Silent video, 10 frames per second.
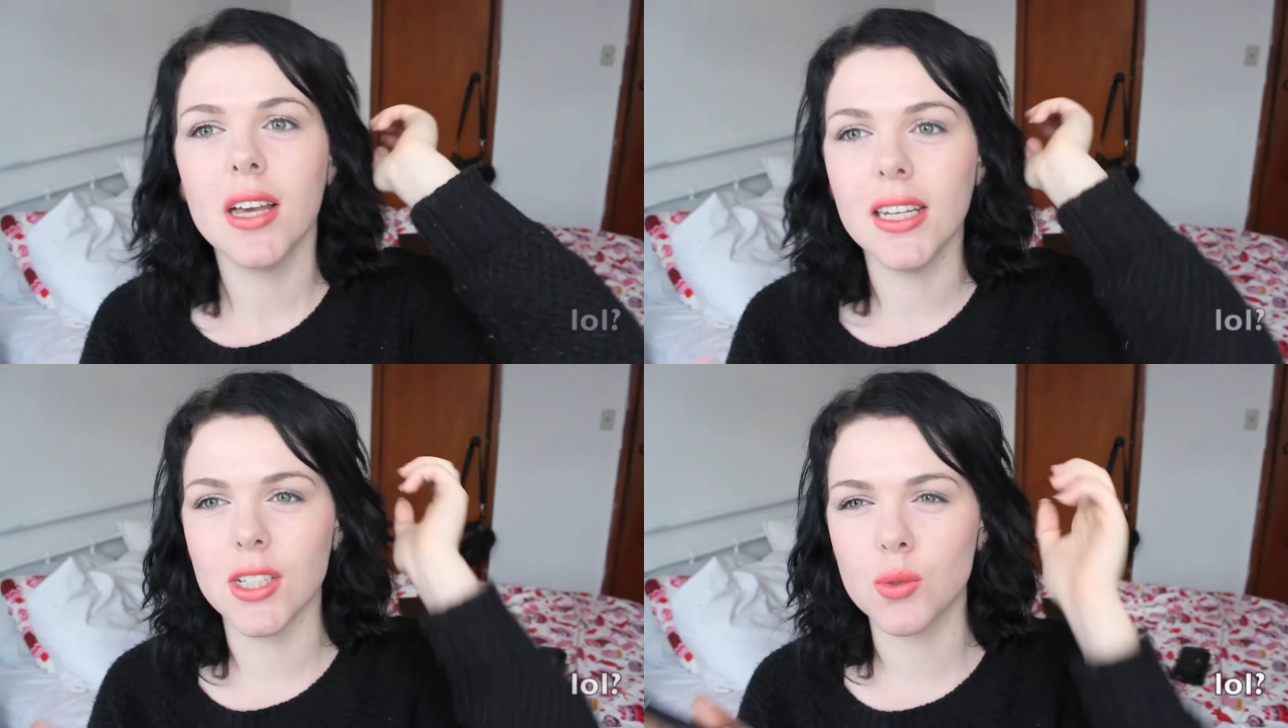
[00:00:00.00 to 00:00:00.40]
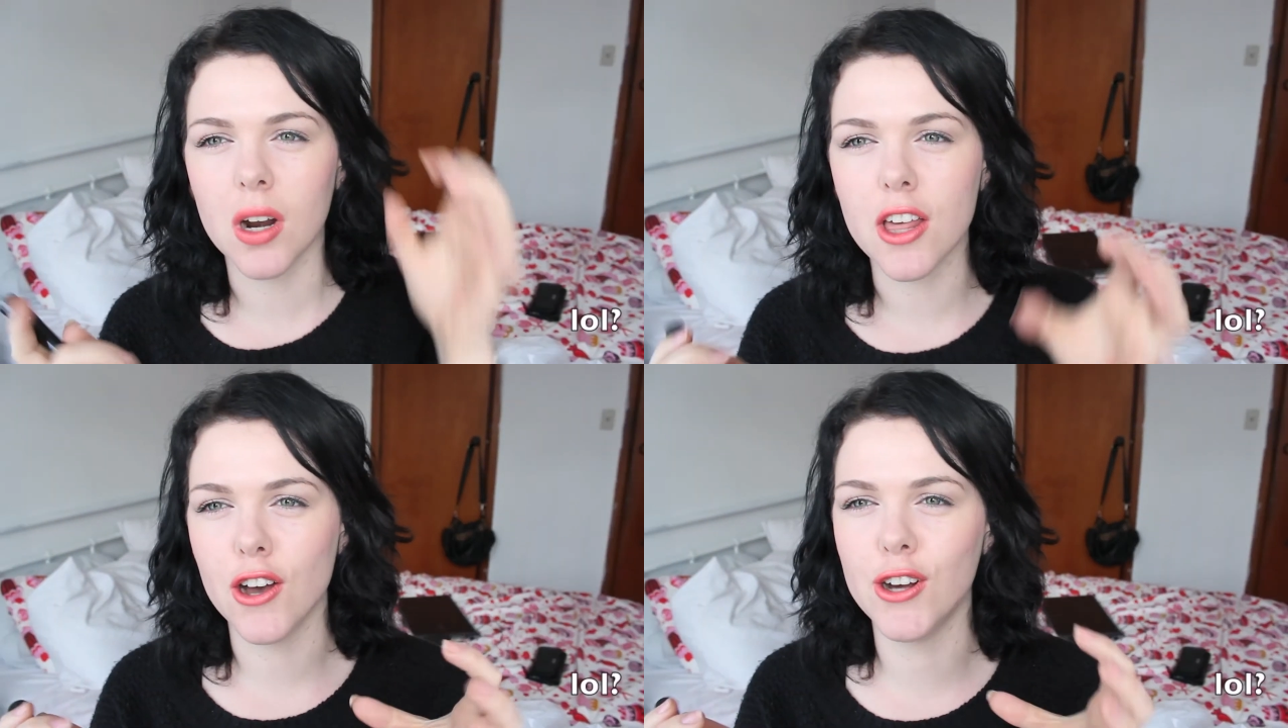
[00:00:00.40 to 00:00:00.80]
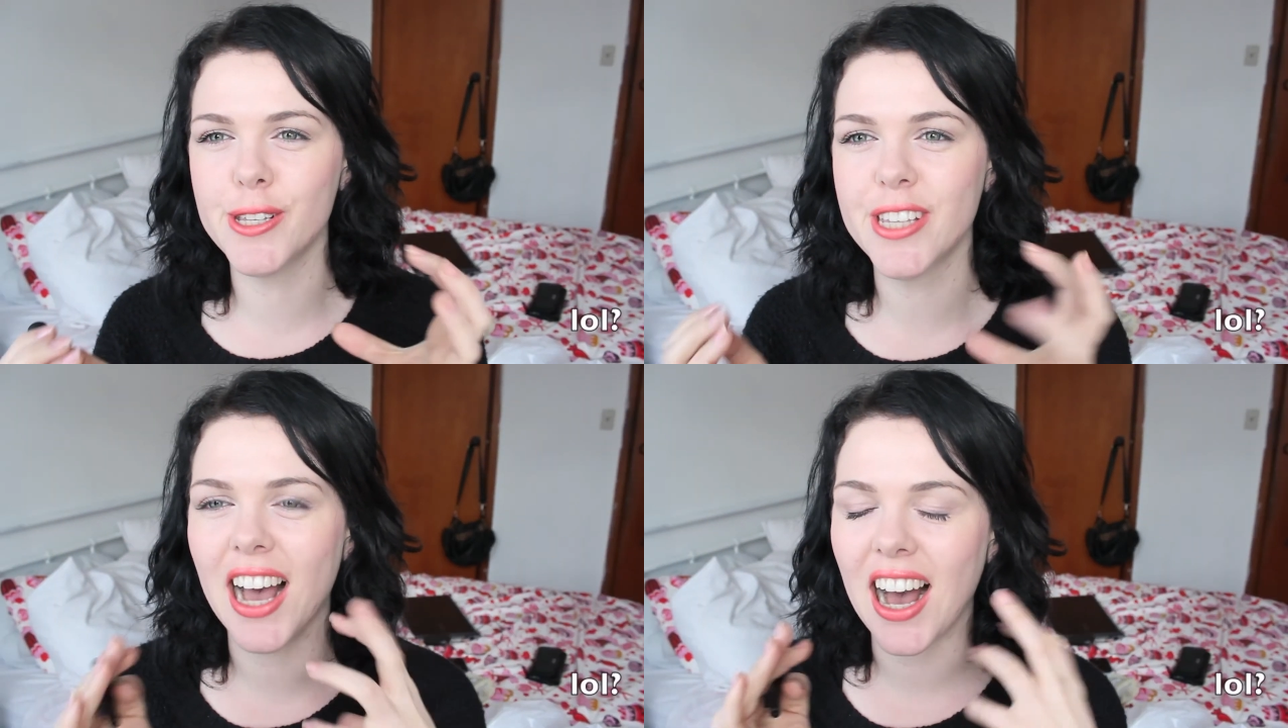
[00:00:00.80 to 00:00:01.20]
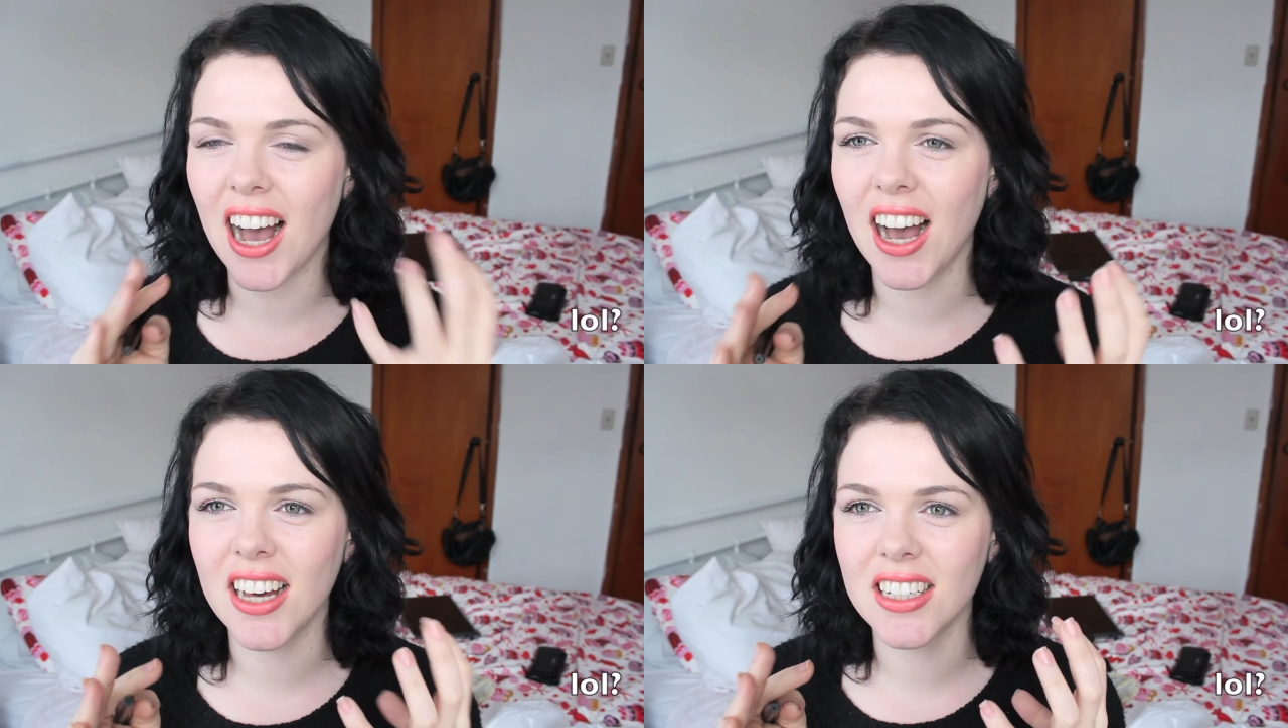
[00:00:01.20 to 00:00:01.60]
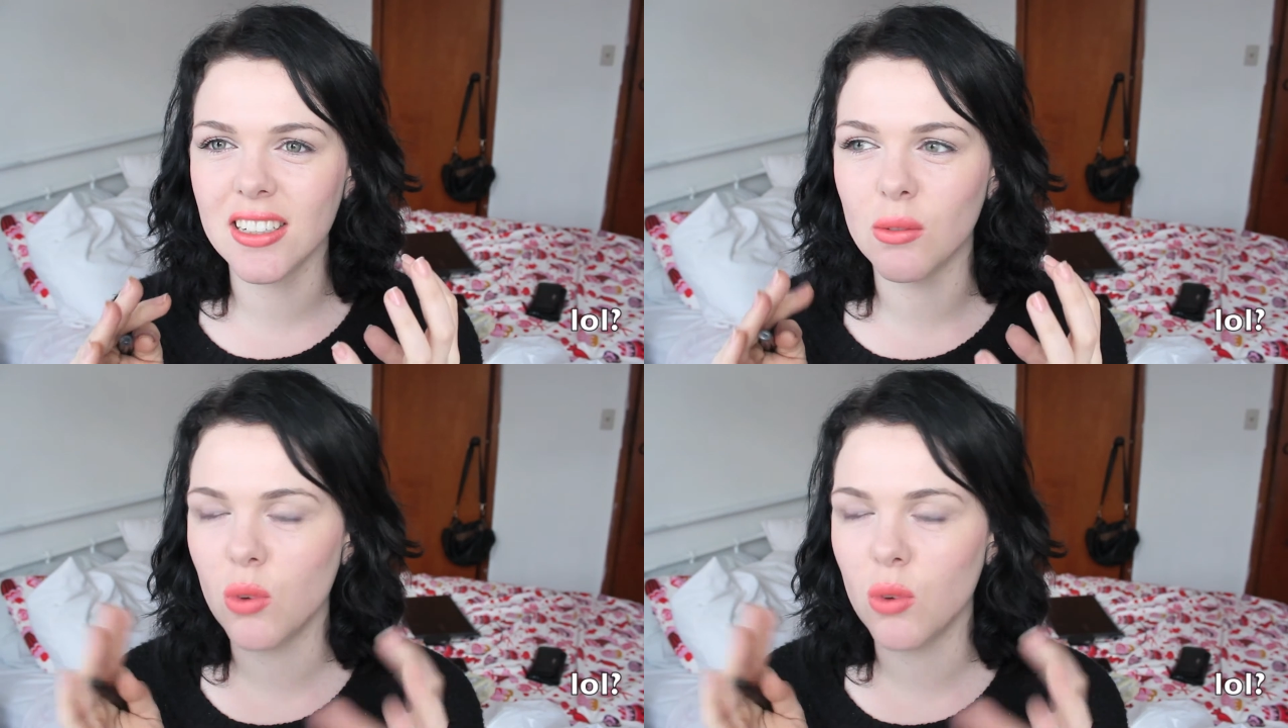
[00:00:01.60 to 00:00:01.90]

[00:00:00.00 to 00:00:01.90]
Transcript: it's one of those hard